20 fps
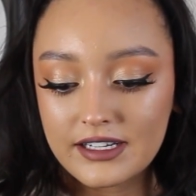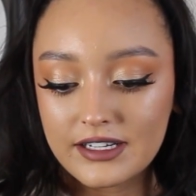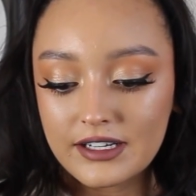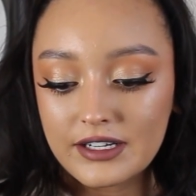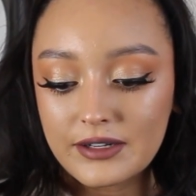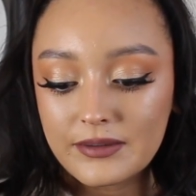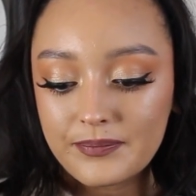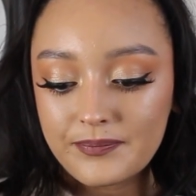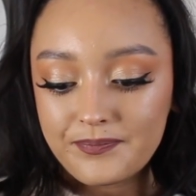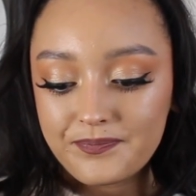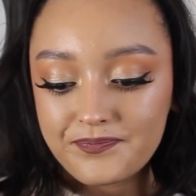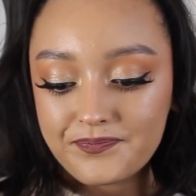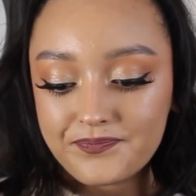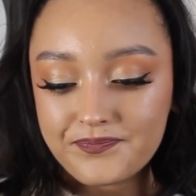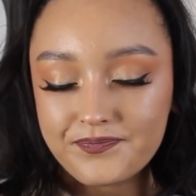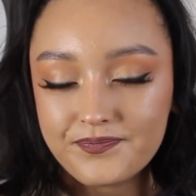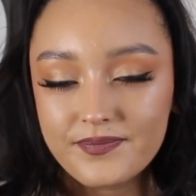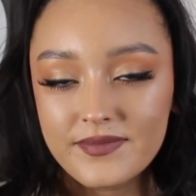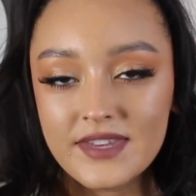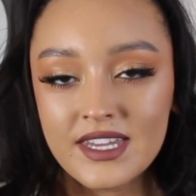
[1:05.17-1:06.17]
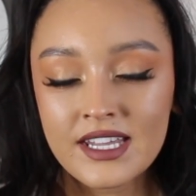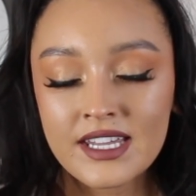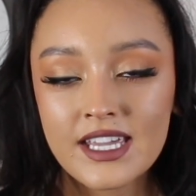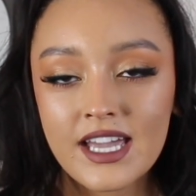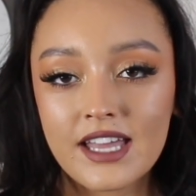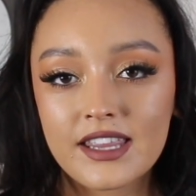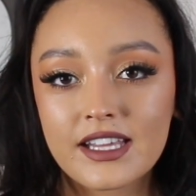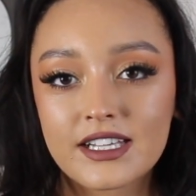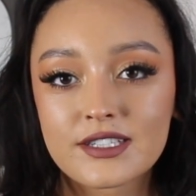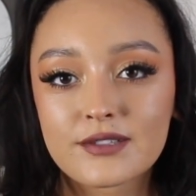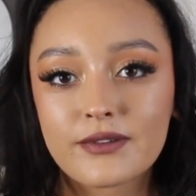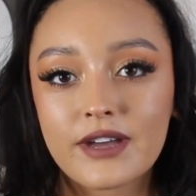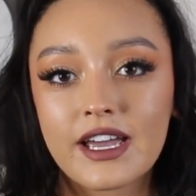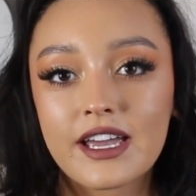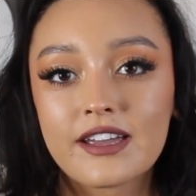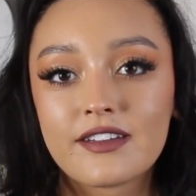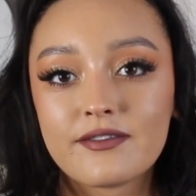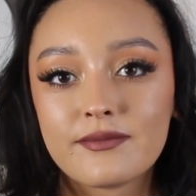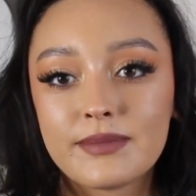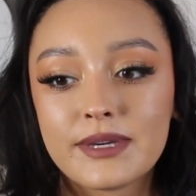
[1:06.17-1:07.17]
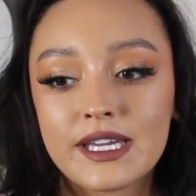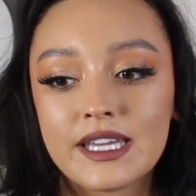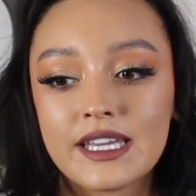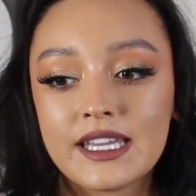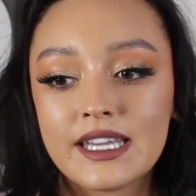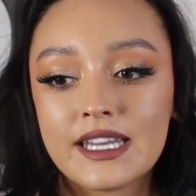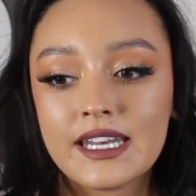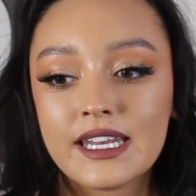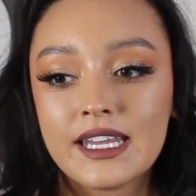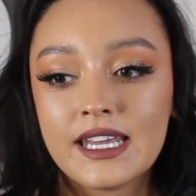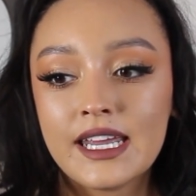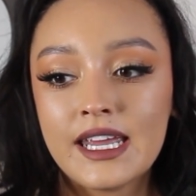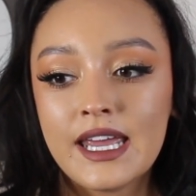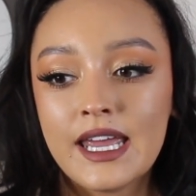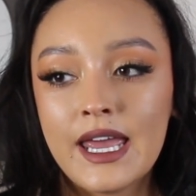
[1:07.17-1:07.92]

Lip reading: And yeah, that's why I've been